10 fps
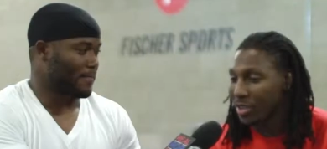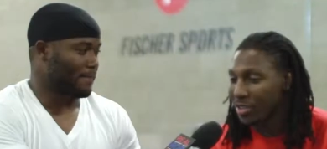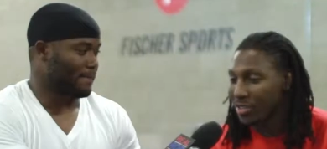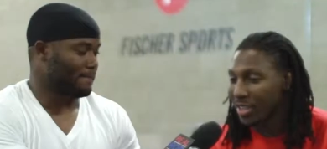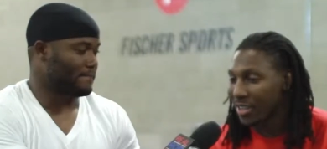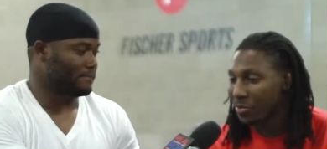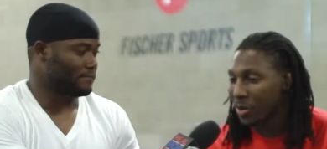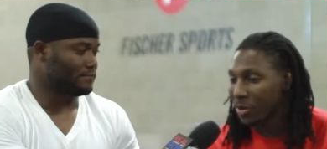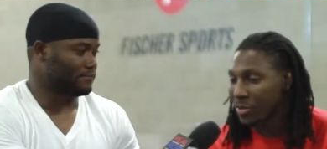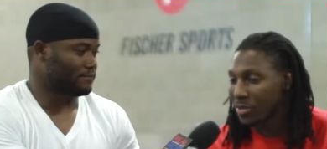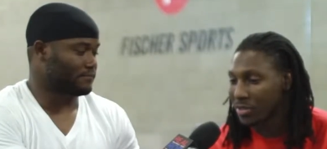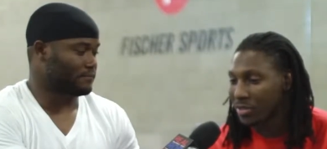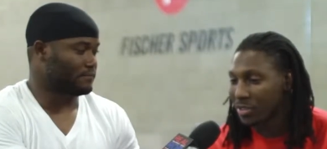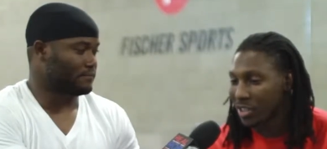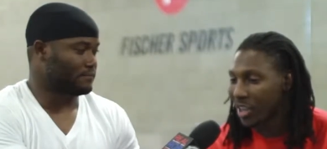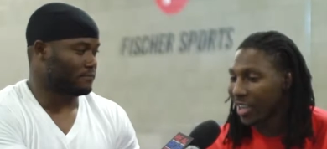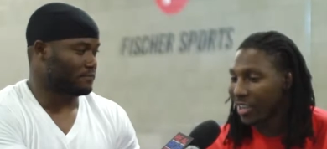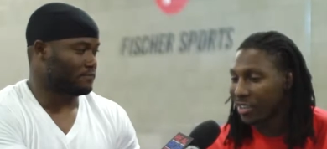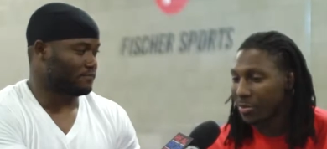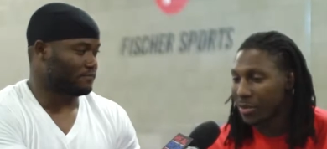Speaker 1: understand the moment. You know, y'all got
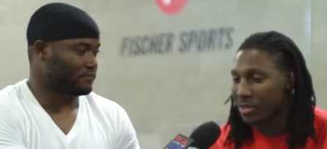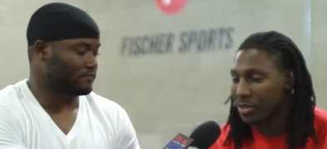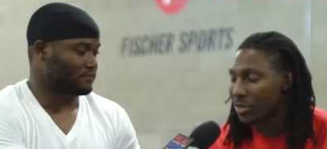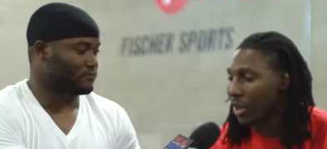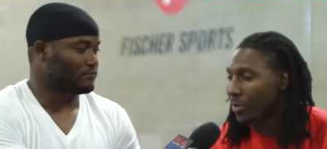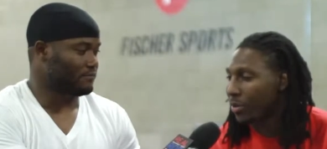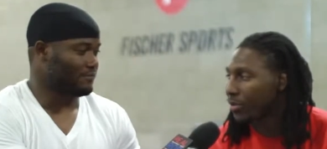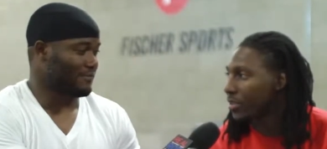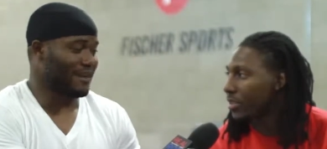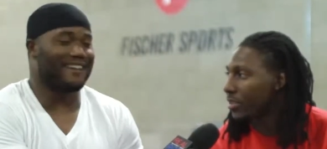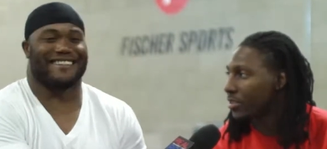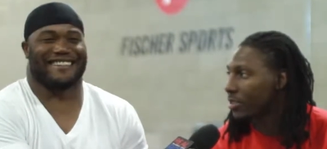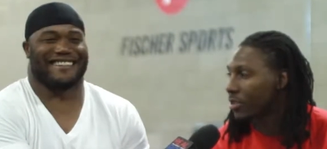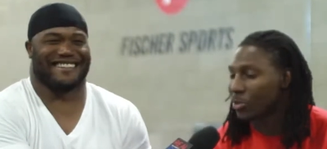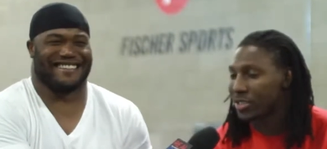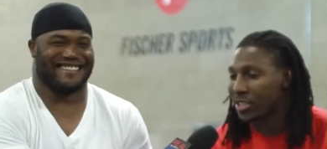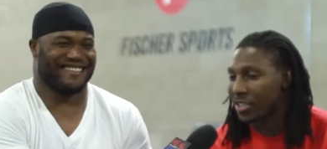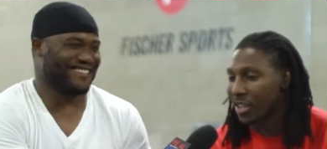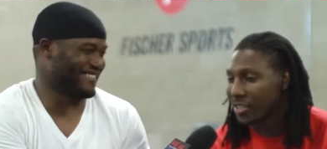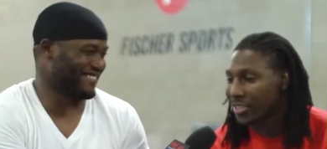a little bit too hype over there. You know, we
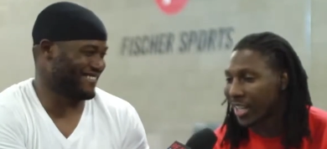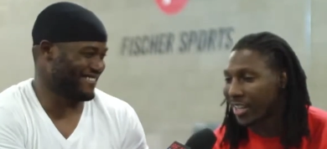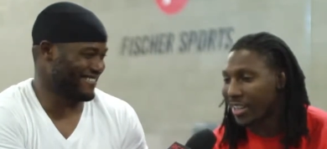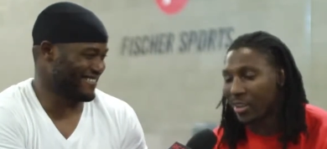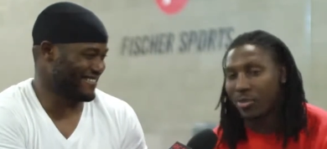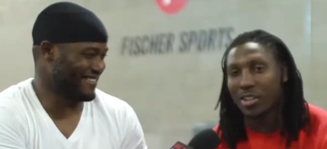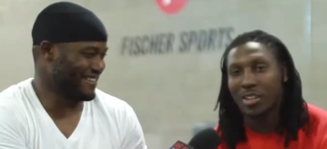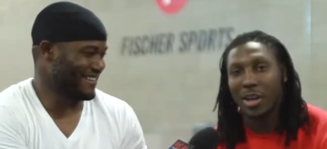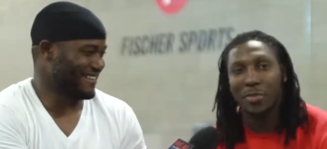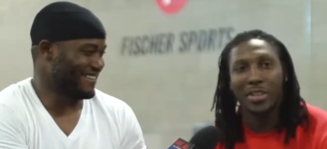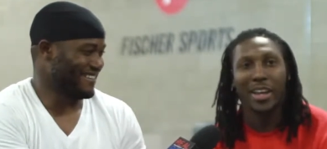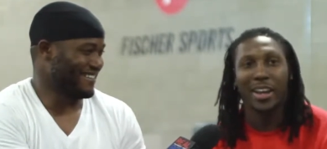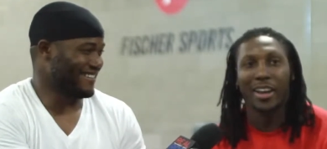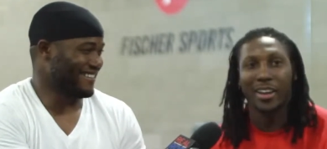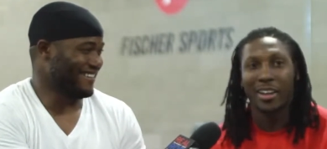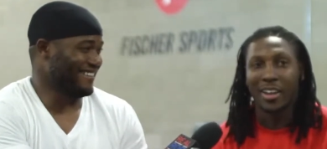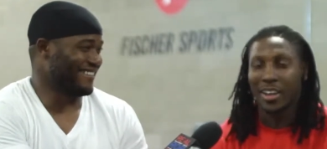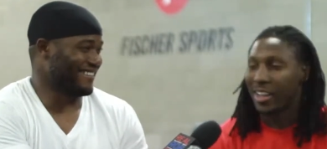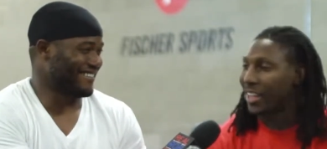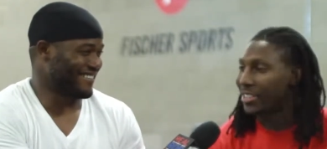seen y'all sideline running up and down.
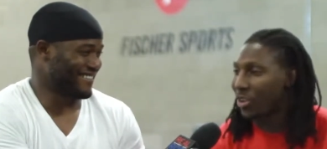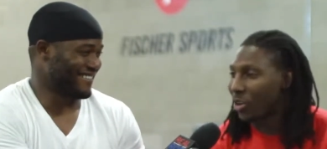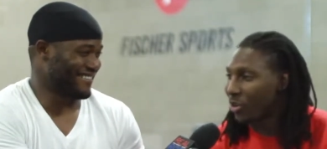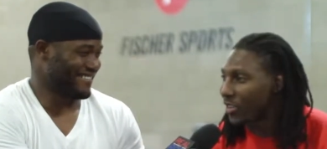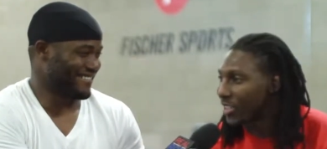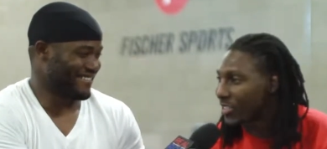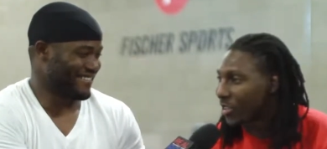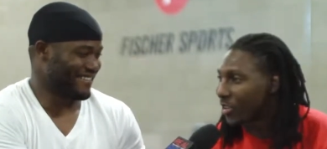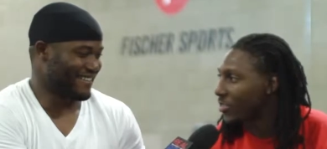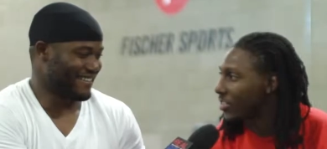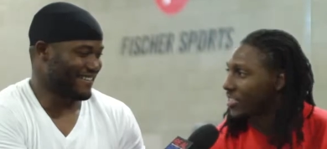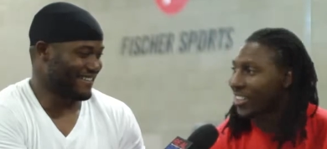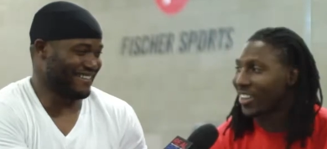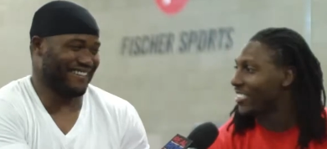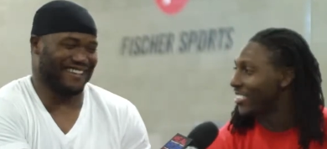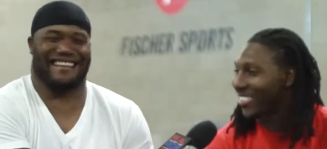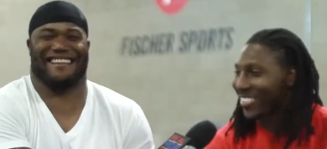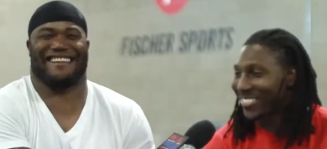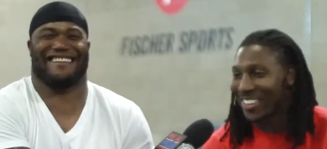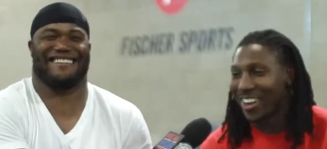It's over, it's over. No,
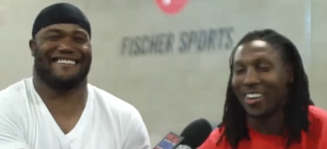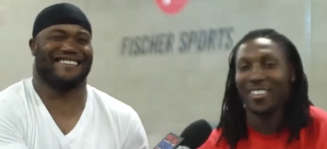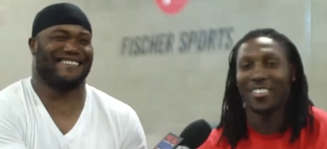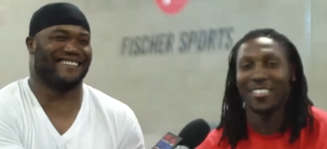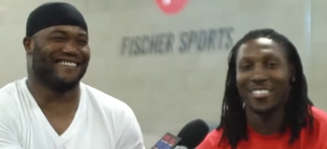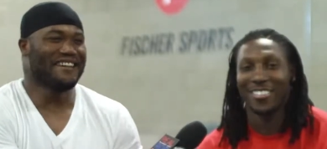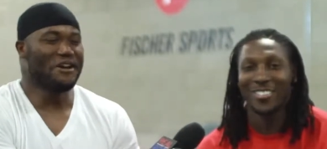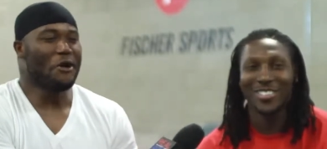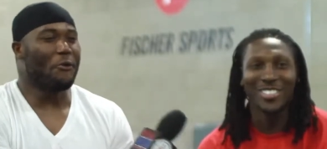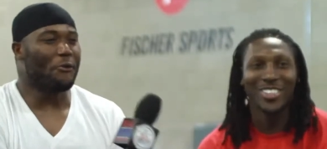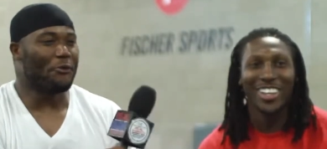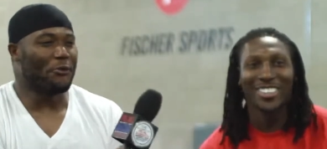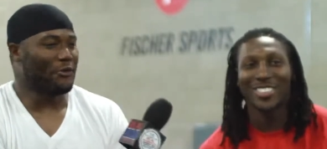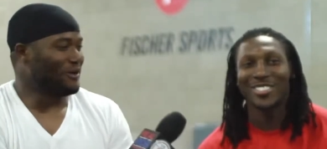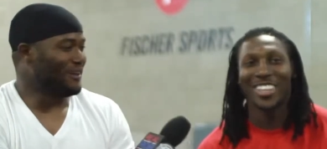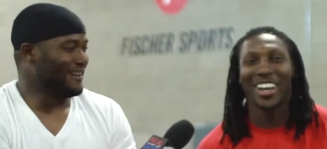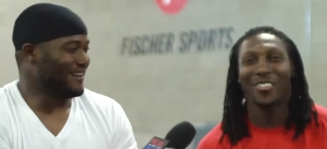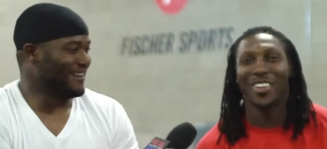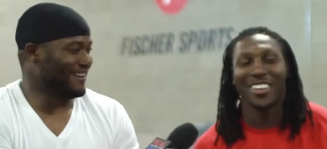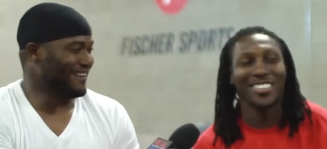no, no. we still had two
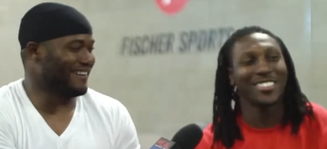time out.